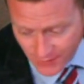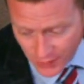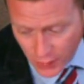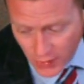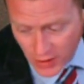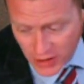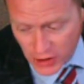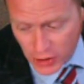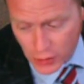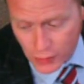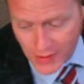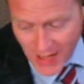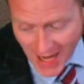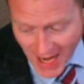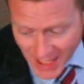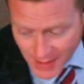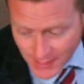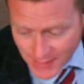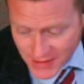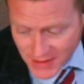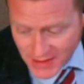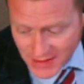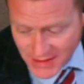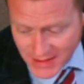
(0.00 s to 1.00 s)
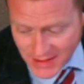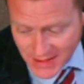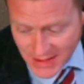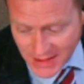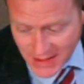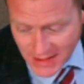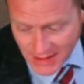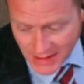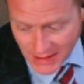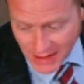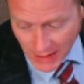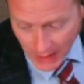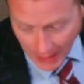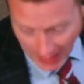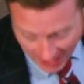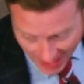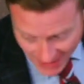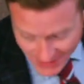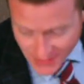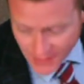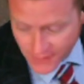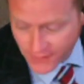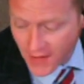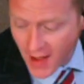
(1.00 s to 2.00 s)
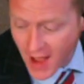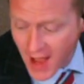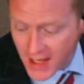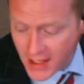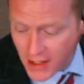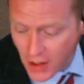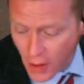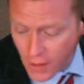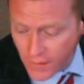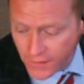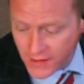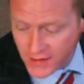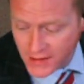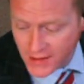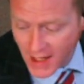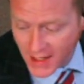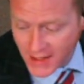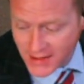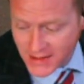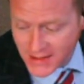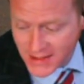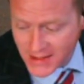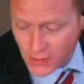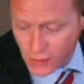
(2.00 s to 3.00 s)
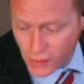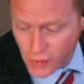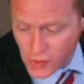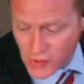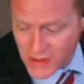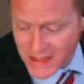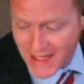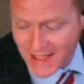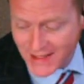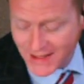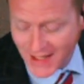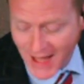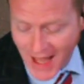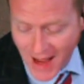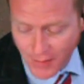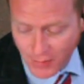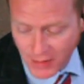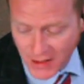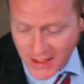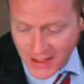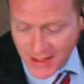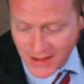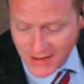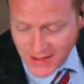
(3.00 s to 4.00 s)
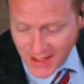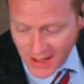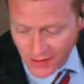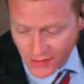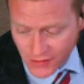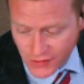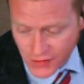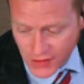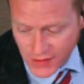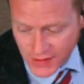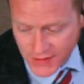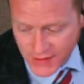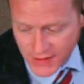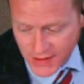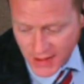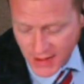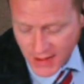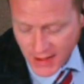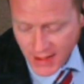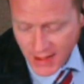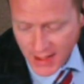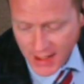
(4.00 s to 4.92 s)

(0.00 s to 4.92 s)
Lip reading: voting unanimously to declassify COVID-19 Wuhan lab leak intelligence.